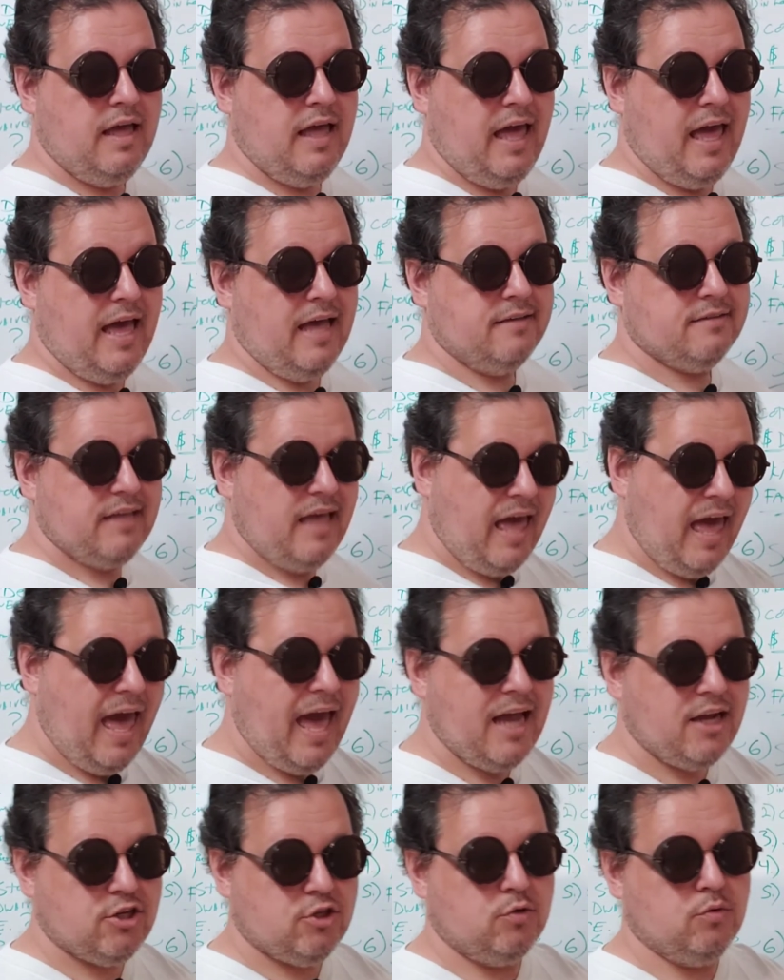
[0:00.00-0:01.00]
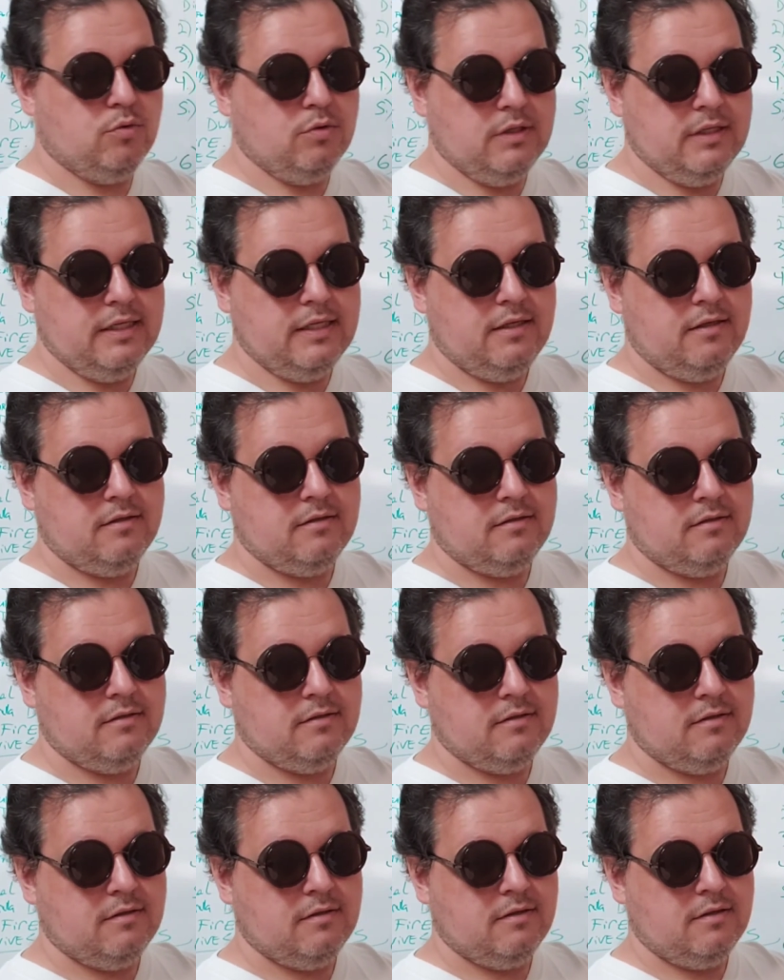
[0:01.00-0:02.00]
has actually
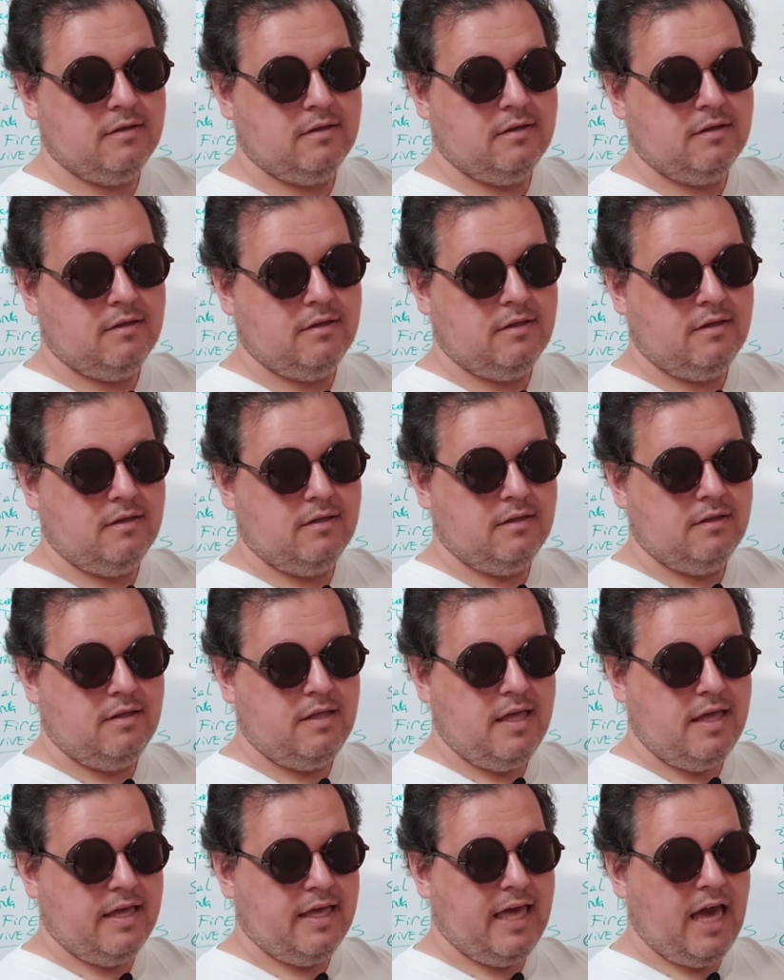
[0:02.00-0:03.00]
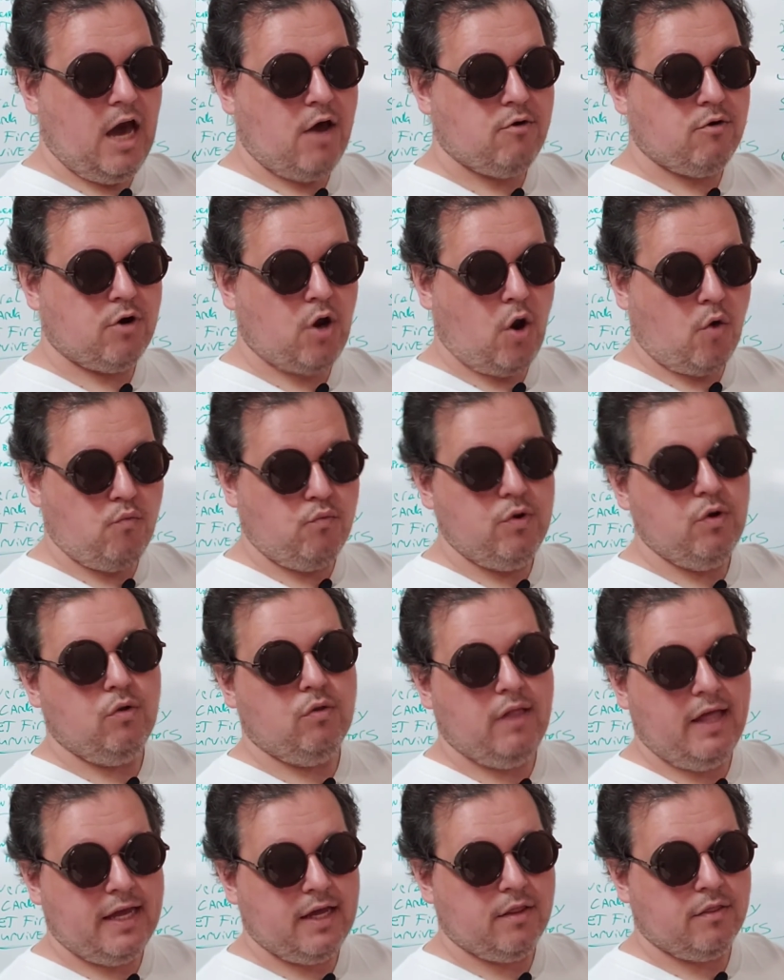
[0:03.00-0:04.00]
encountered a real
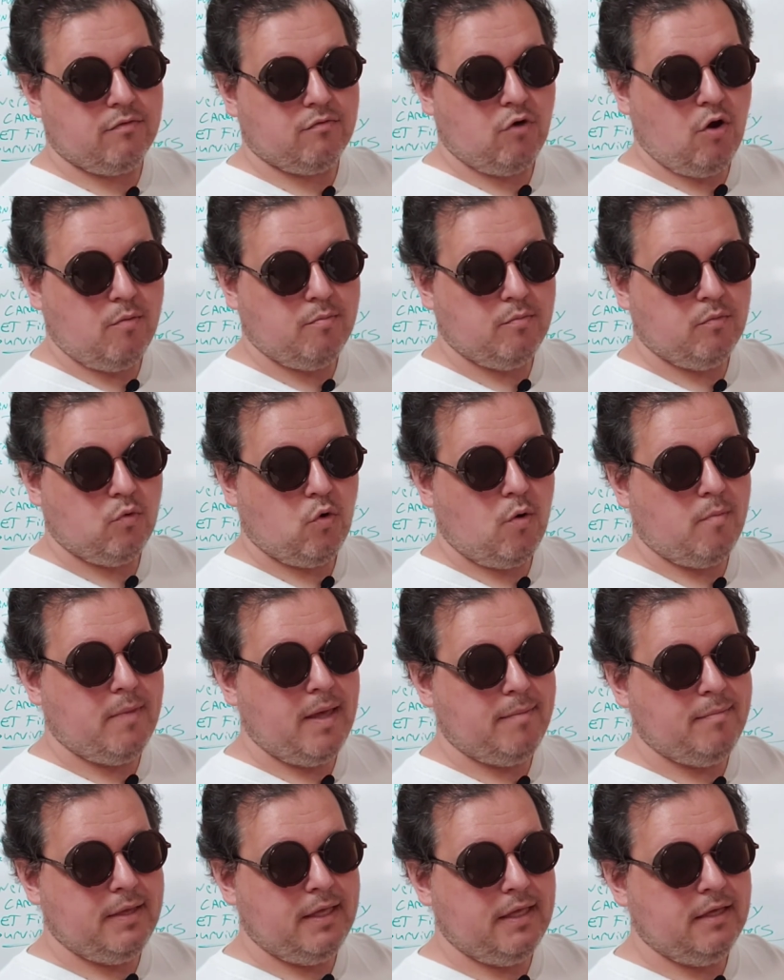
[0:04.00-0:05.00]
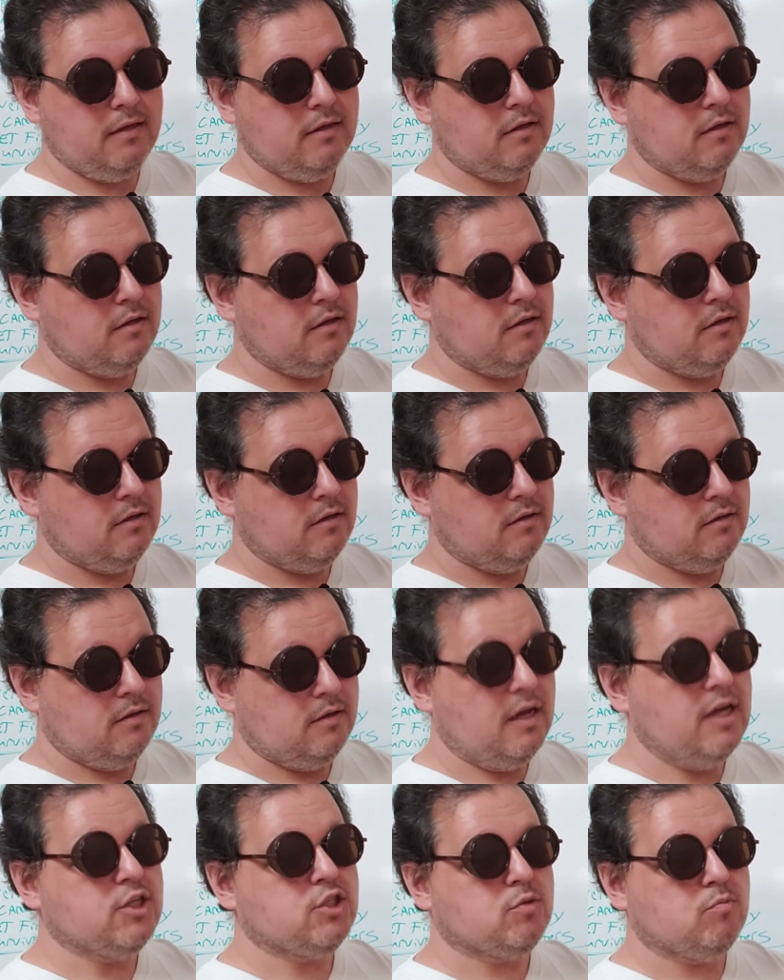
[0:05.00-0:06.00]
lycanthrope, or maybe
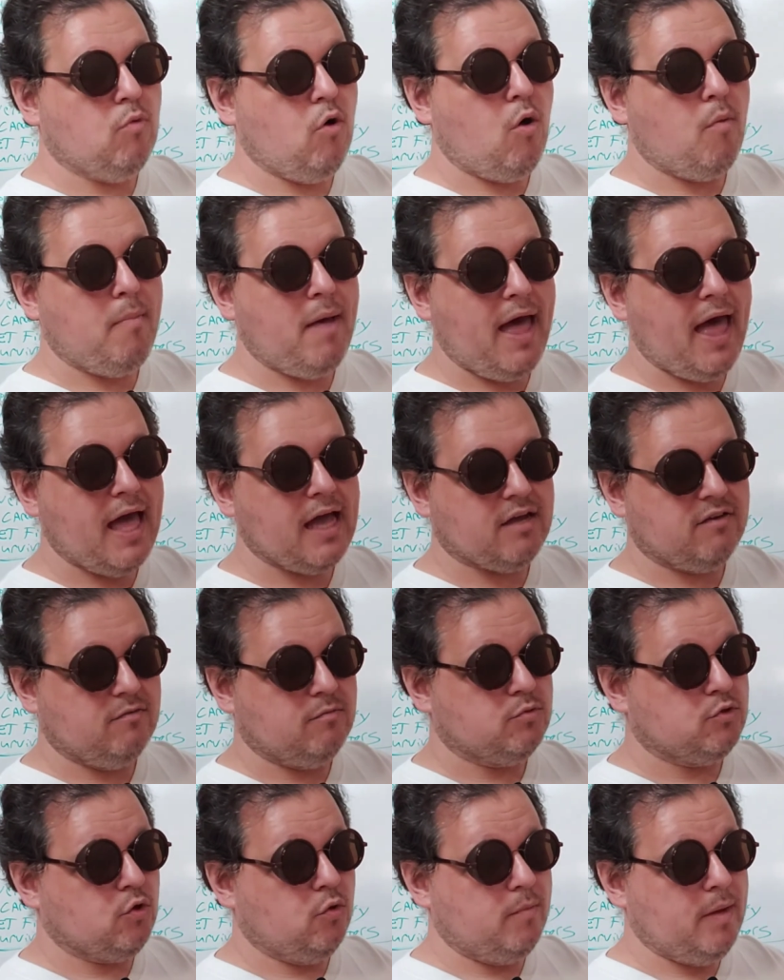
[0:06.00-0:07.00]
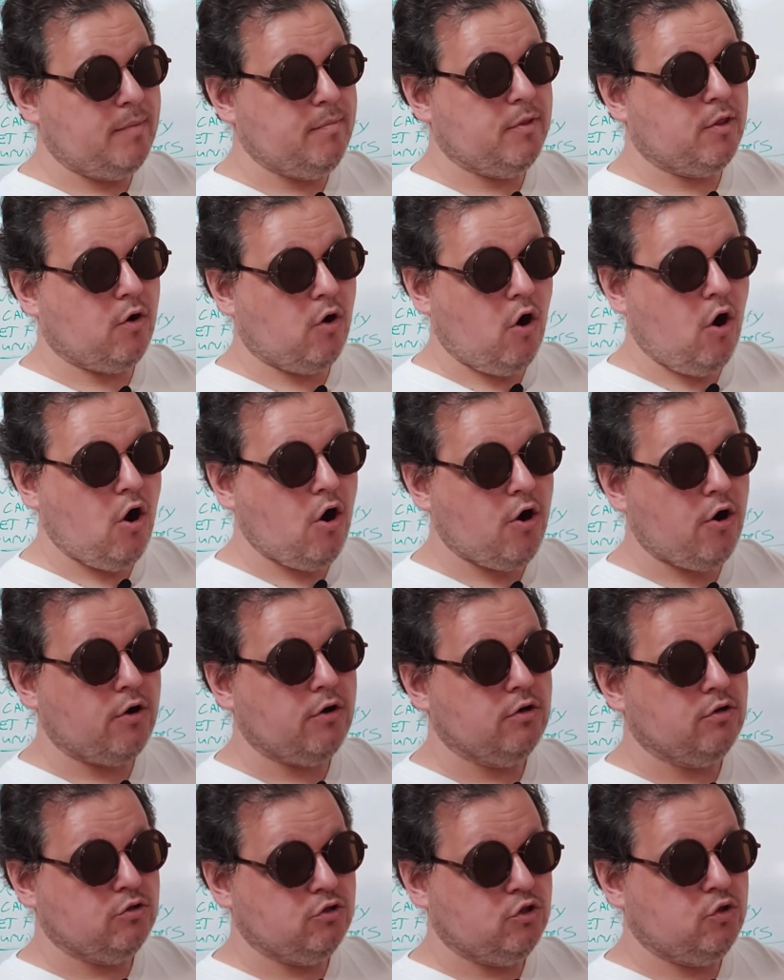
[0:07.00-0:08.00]
a small pack of them. So maybe there
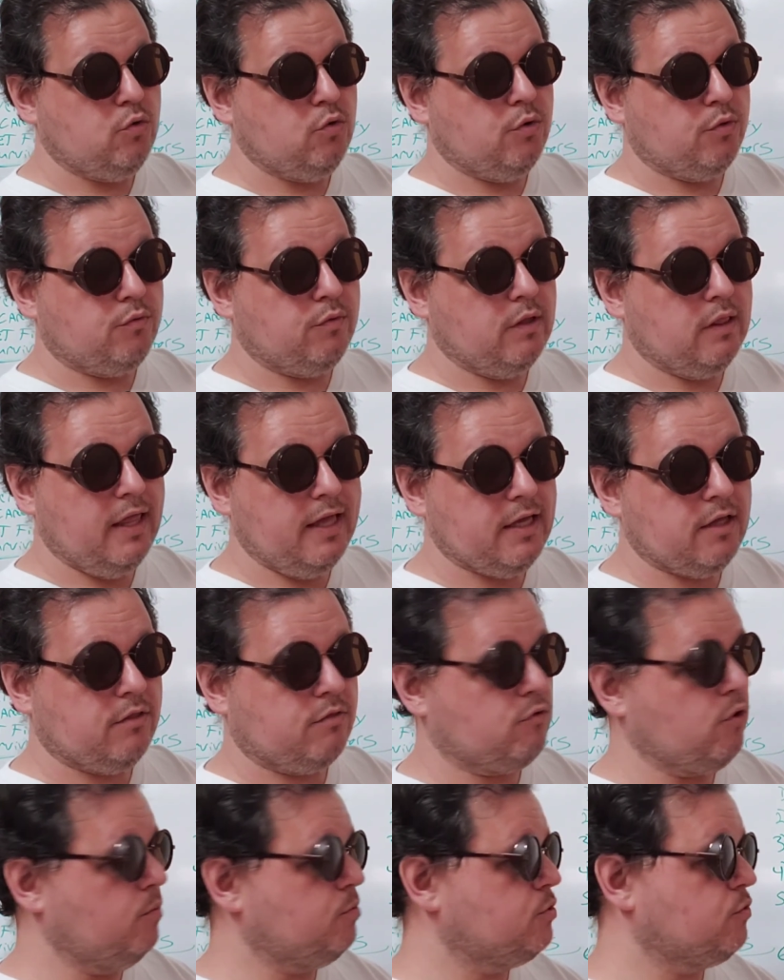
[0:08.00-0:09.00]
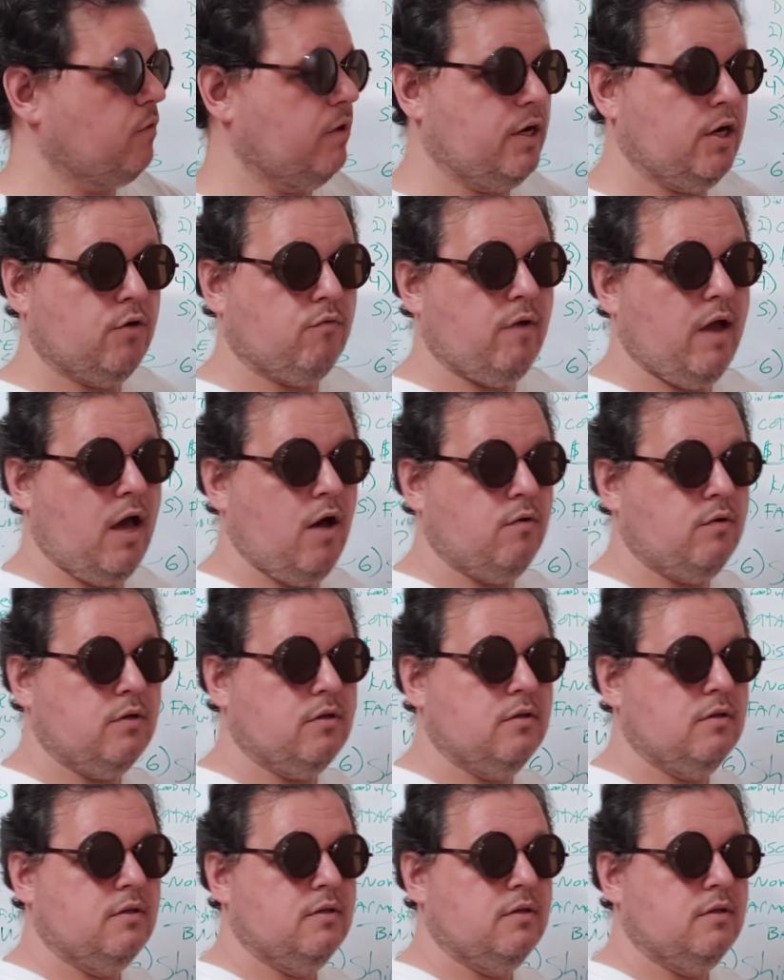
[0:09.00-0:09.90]
are 2 or 3 lycanthropes running around,